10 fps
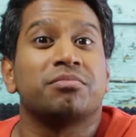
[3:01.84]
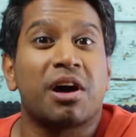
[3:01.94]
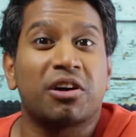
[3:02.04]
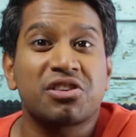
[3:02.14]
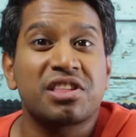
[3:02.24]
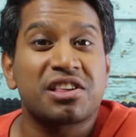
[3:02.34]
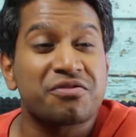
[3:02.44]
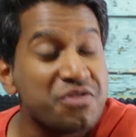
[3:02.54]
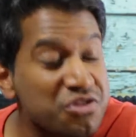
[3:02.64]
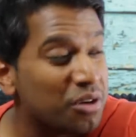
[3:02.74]
I just think it's
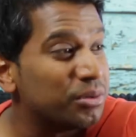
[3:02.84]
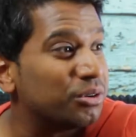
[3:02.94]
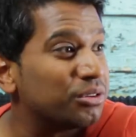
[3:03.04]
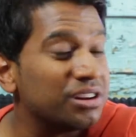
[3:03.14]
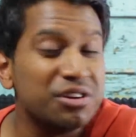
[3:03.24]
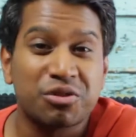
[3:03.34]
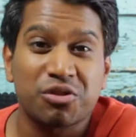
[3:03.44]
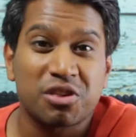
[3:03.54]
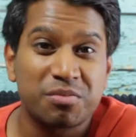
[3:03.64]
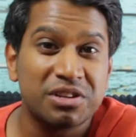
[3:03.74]
phenomenal that
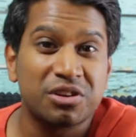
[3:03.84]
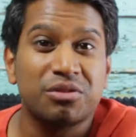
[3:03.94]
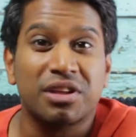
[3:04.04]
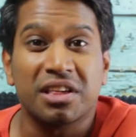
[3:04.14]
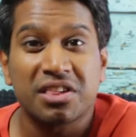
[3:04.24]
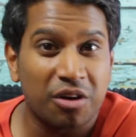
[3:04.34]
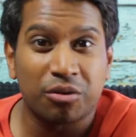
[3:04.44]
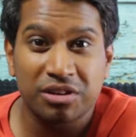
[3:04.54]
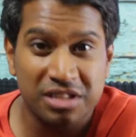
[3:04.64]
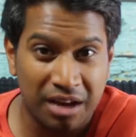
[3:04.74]
Ludacris has been doing this. Now,
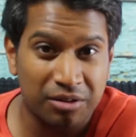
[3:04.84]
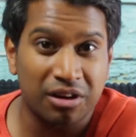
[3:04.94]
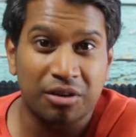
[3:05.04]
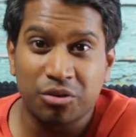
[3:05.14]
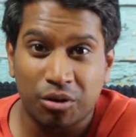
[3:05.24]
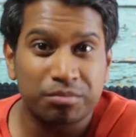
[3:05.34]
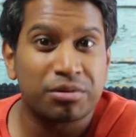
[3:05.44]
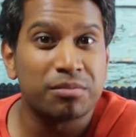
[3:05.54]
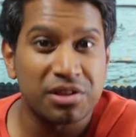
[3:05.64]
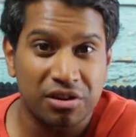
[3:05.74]
on the down low, not
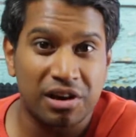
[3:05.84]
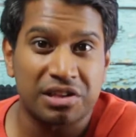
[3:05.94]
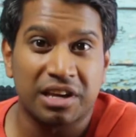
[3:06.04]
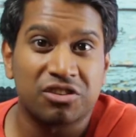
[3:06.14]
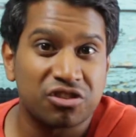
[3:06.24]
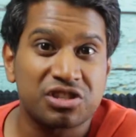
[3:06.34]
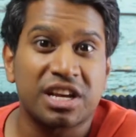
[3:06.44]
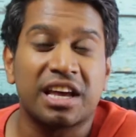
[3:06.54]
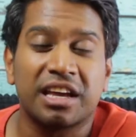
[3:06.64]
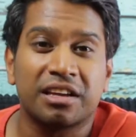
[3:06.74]
publicizing it, just
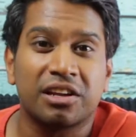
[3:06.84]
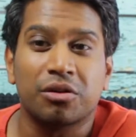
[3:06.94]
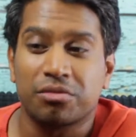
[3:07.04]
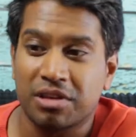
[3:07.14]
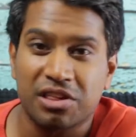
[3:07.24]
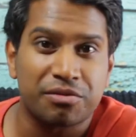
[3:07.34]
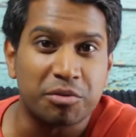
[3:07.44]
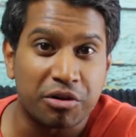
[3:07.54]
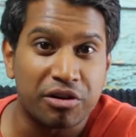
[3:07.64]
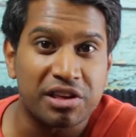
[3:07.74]
saying, you know, these are
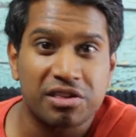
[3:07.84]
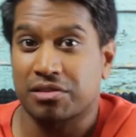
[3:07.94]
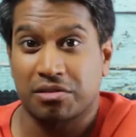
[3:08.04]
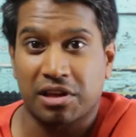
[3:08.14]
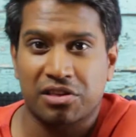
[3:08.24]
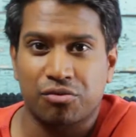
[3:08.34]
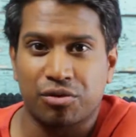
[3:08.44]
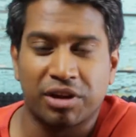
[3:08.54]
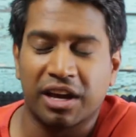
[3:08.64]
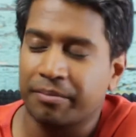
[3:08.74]
from Chris. That's his
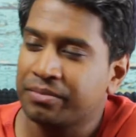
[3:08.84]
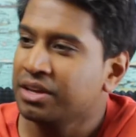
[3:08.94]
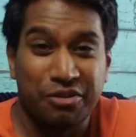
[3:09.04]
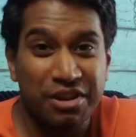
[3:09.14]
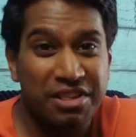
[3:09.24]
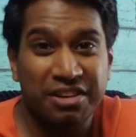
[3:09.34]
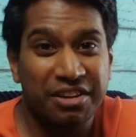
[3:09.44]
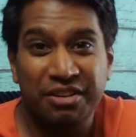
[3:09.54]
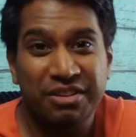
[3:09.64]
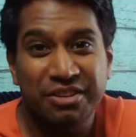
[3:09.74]
real name. Chris,
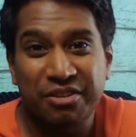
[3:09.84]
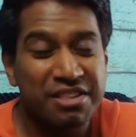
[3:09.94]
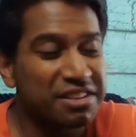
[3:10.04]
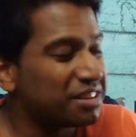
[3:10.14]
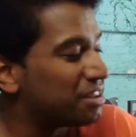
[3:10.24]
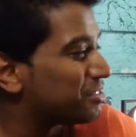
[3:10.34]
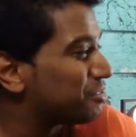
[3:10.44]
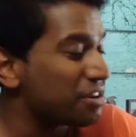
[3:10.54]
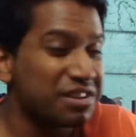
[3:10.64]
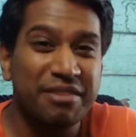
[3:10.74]
I know, crazy
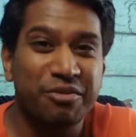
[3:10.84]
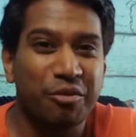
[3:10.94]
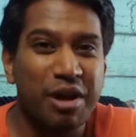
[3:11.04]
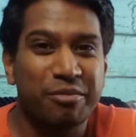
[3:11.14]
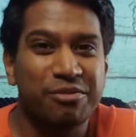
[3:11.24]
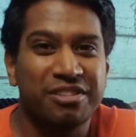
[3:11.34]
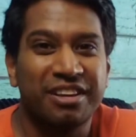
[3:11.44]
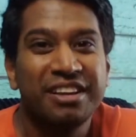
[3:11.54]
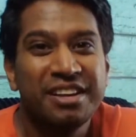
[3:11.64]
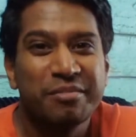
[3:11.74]
name for a rapper, isn't
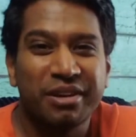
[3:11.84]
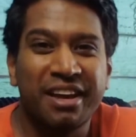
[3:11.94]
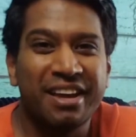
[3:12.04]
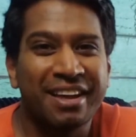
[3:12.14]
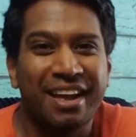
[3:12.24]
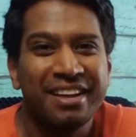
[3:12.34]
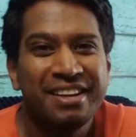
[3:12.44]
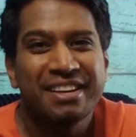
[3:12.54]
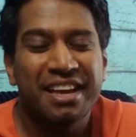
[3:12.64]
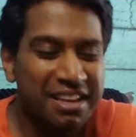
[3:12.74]
it? But yeah,
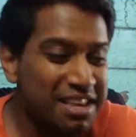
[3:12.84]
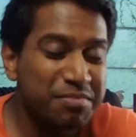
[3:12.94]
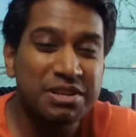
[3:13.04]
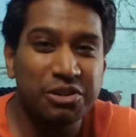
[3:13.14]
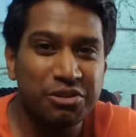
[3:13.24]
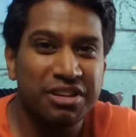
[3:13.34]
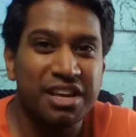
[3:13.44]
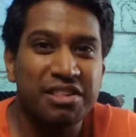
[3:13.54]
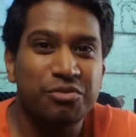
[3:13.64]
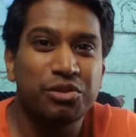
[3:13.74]
he's been doing
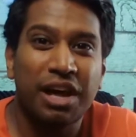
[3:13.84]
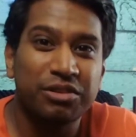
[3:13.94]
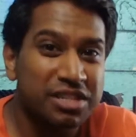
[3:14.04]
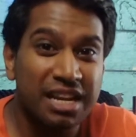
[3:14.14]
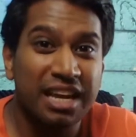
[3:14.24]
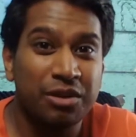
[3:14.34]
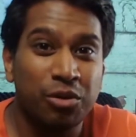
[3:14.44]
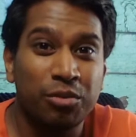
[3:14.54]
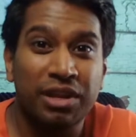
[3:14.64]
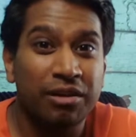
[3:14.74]
this without telling
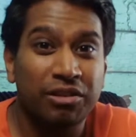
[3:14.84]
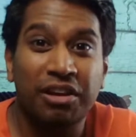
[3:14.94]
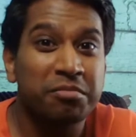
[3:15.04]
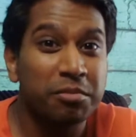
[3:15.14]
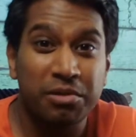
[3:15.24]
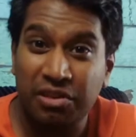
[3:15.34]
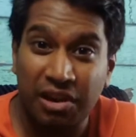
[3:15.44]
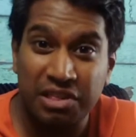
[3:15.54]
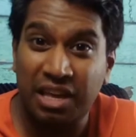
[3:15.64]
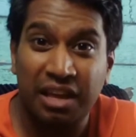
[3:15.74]
anyone, without like
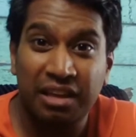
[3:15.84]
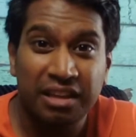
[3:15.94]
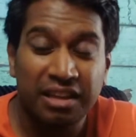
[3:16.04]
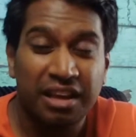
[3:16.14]
publicizing it.